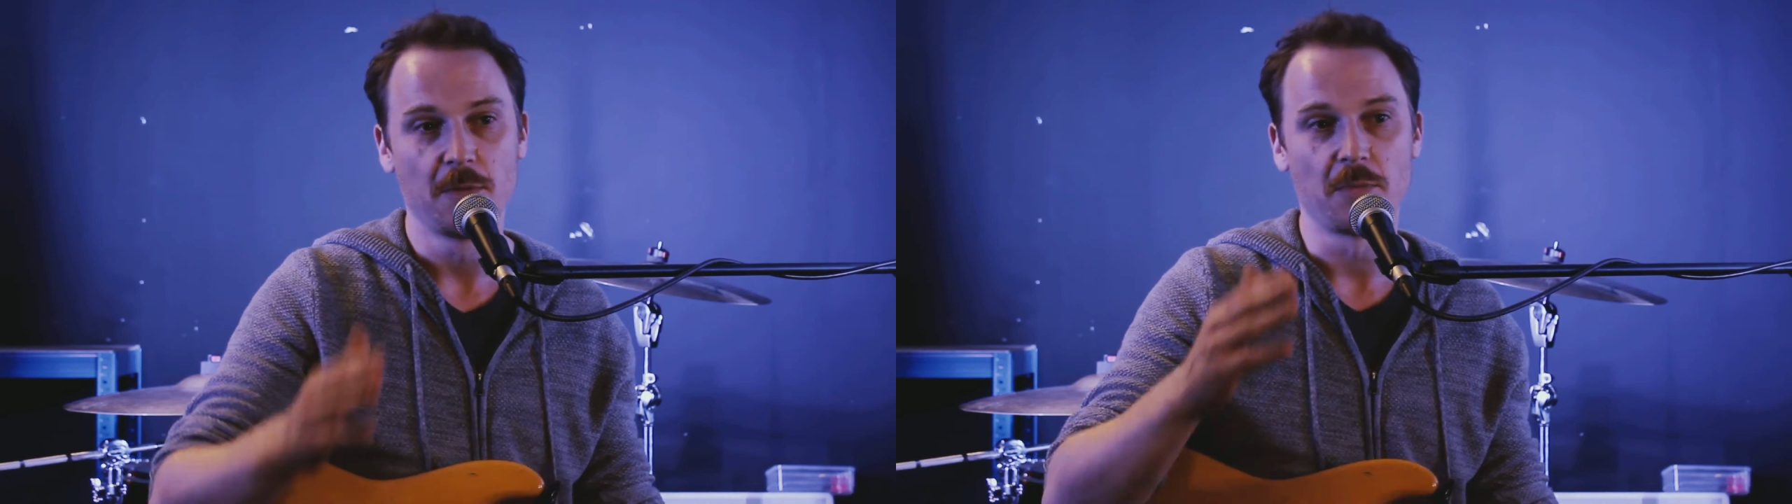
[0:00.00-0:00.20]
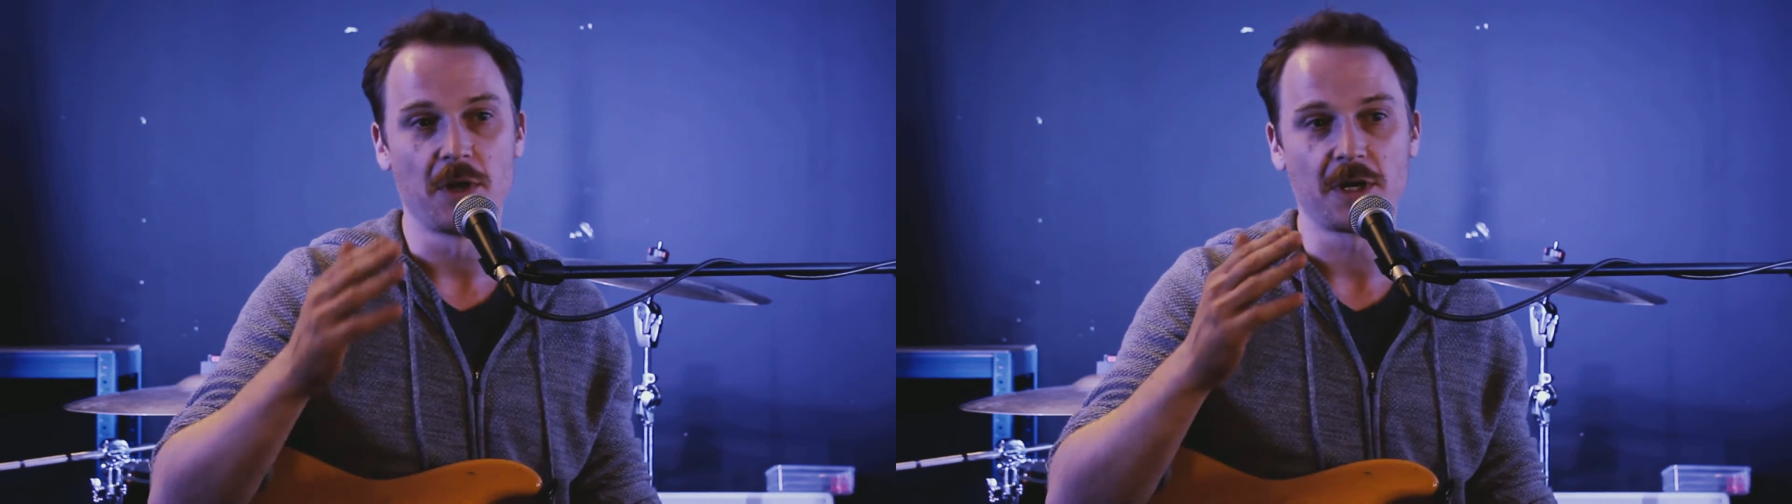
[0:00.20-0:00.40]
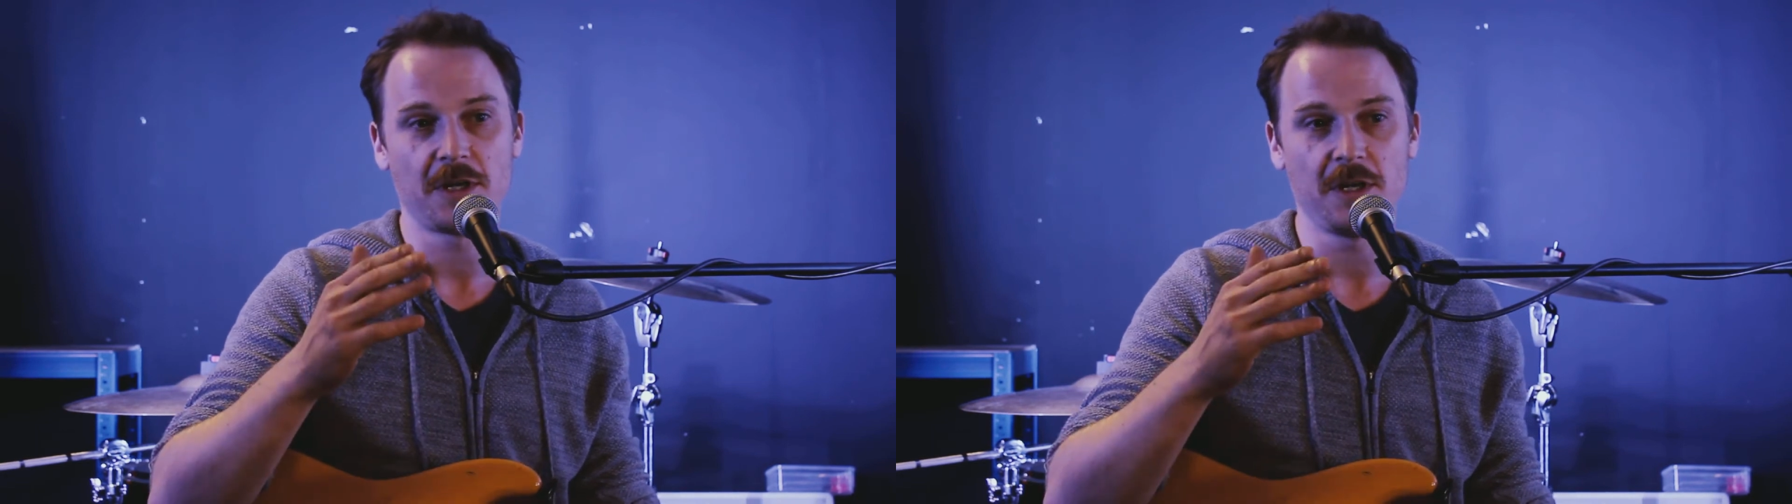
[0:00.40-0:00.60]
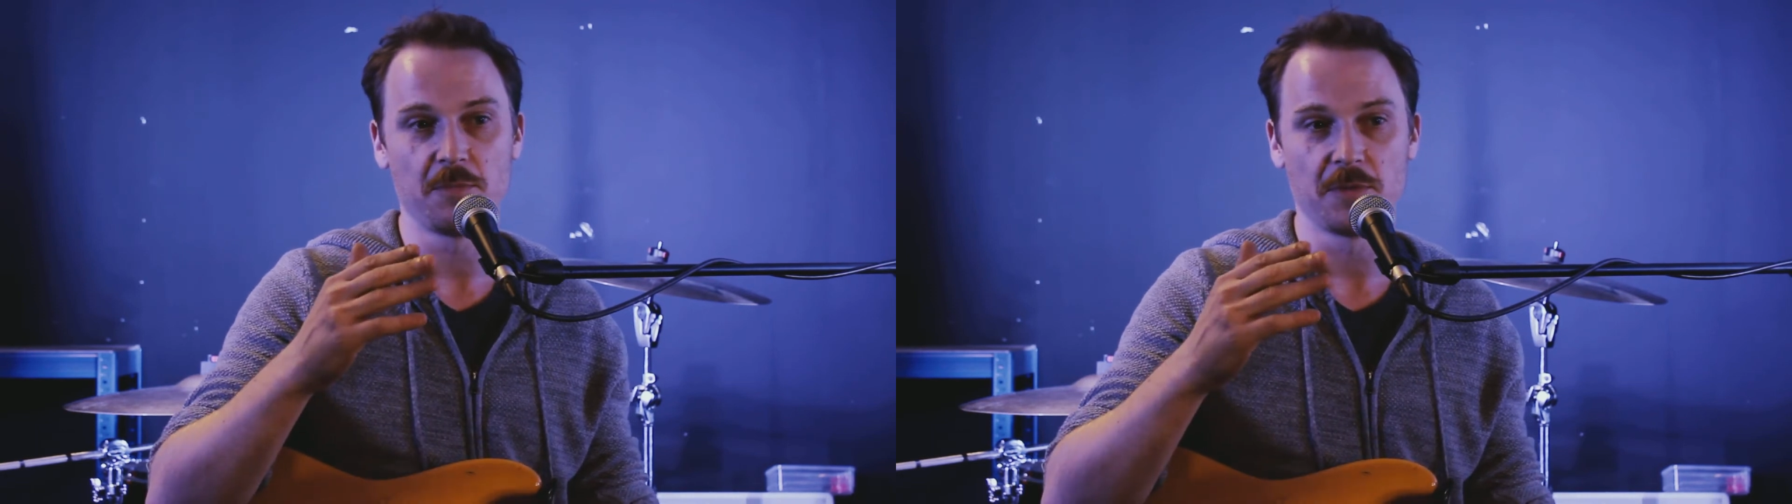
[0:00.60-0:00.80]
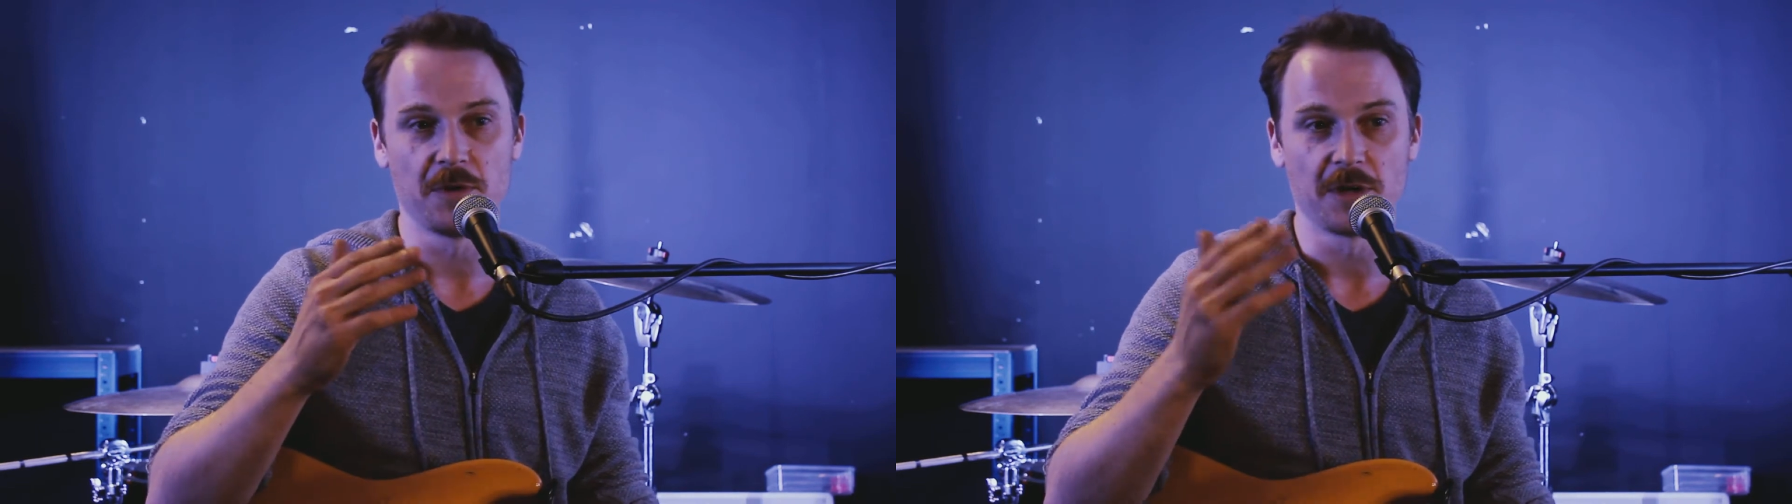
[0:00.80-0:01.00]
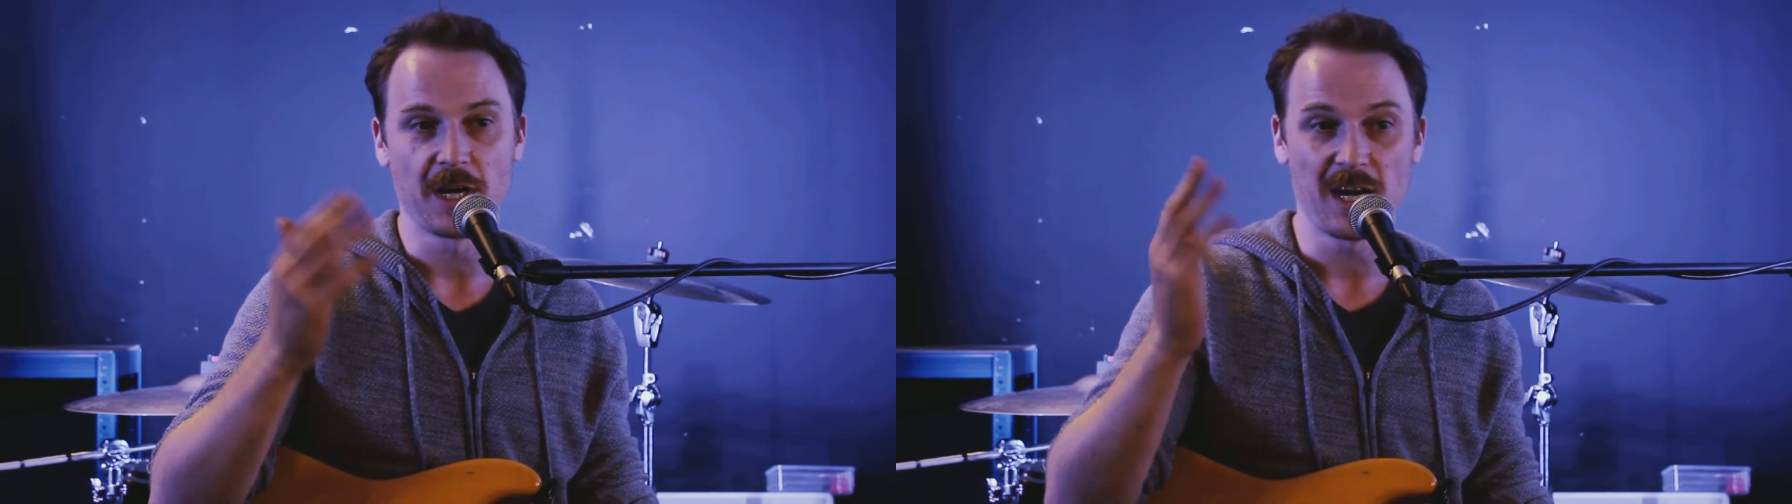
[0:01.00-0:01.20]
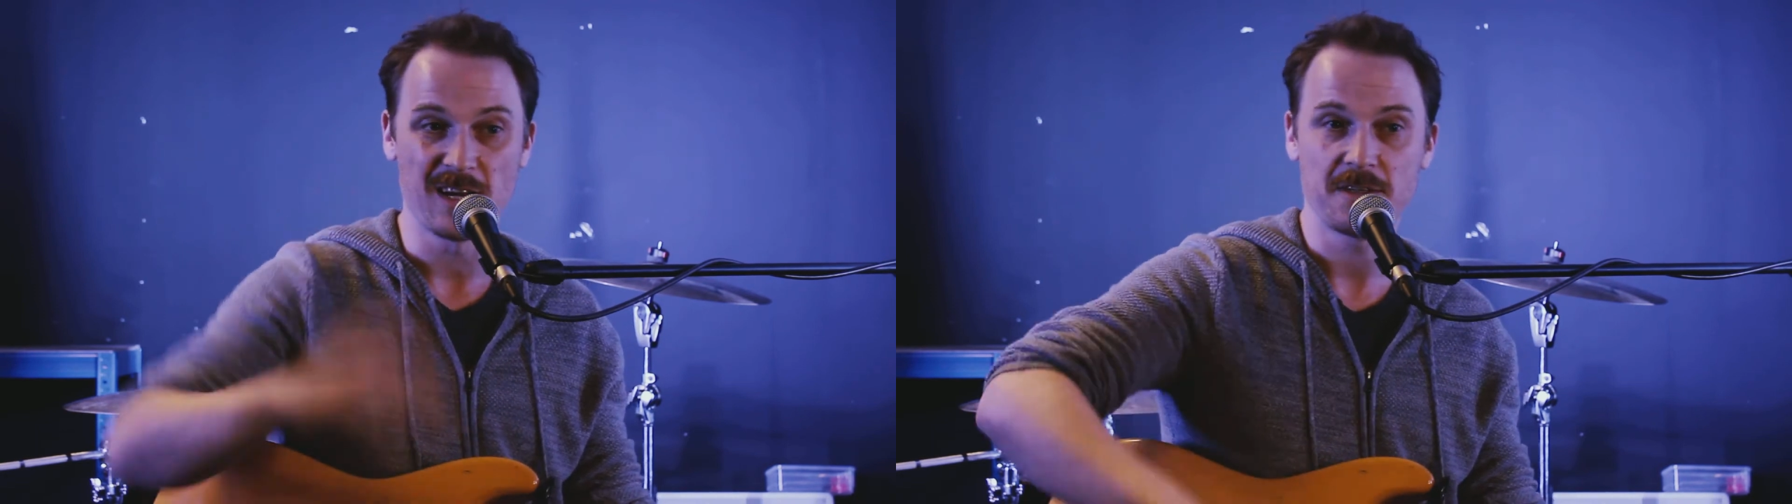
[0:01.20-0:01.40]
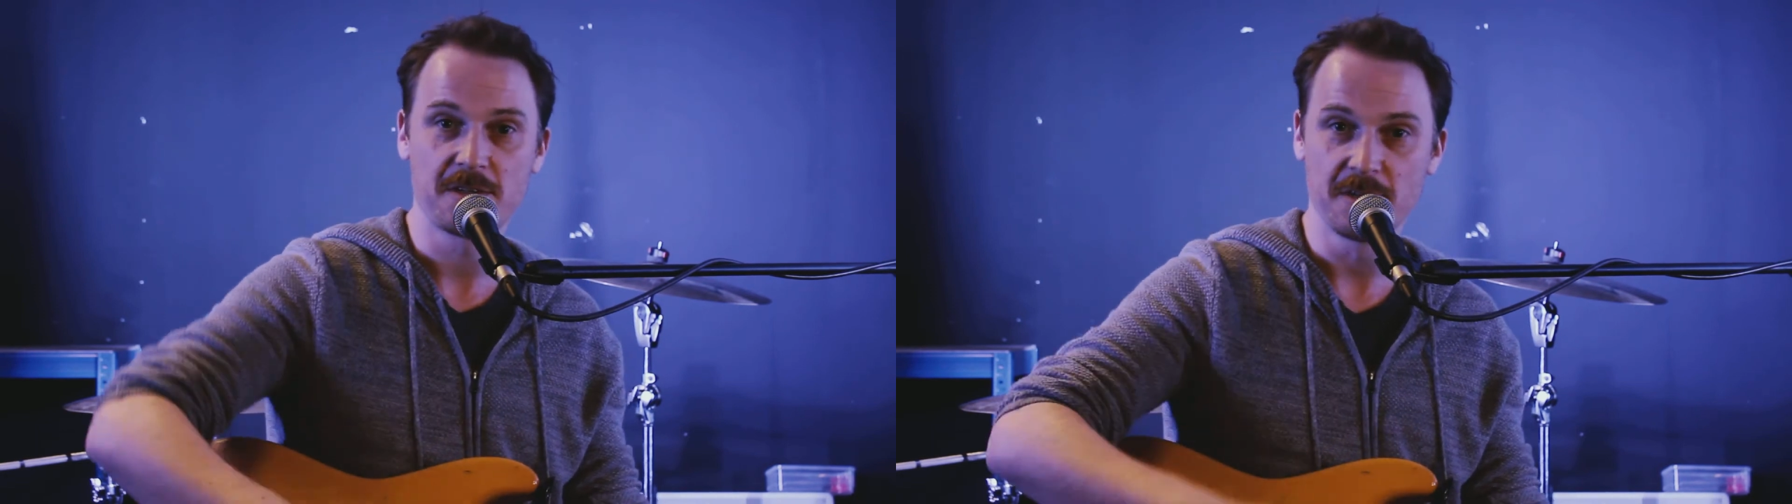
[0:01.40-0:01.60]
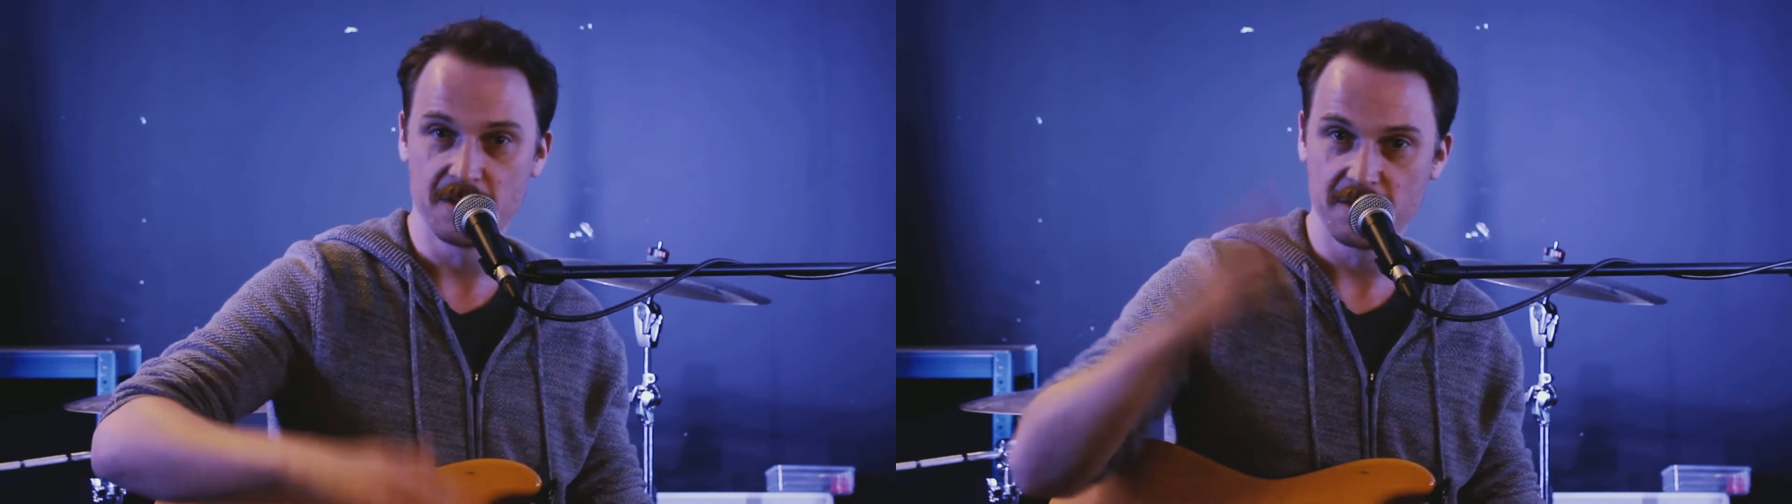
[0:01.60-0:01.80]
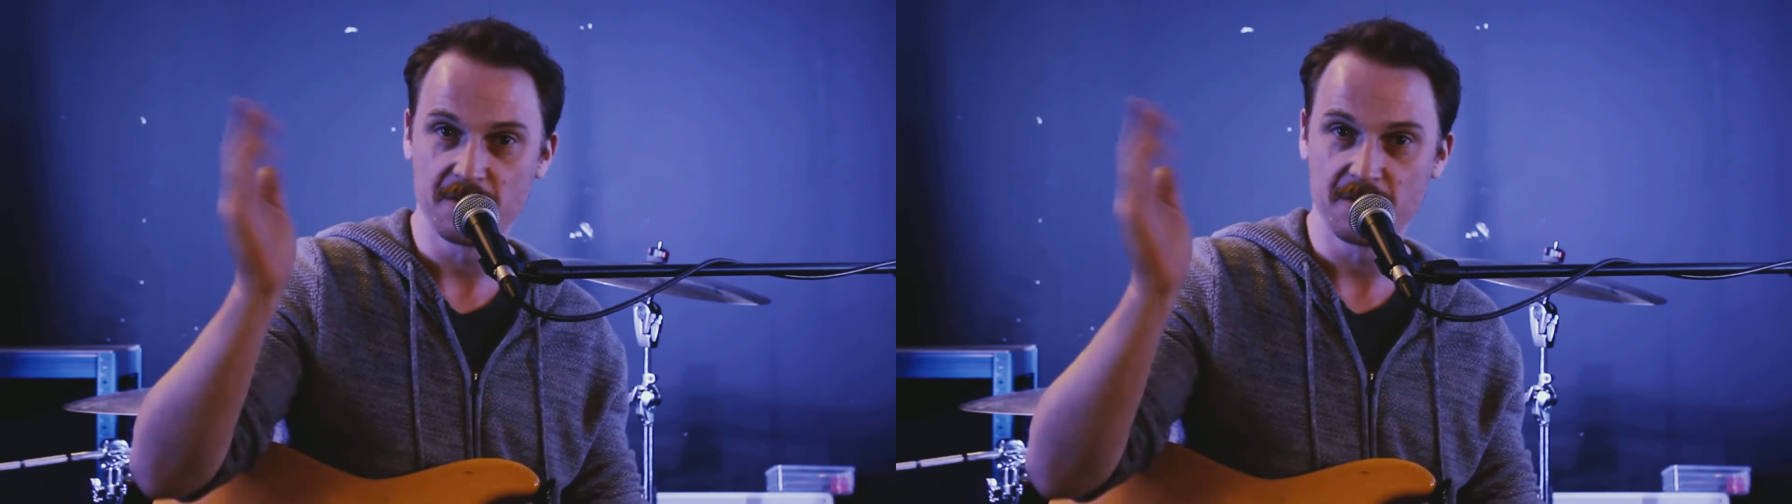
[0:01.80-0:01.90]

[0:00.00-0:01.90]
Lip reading: But keep your hats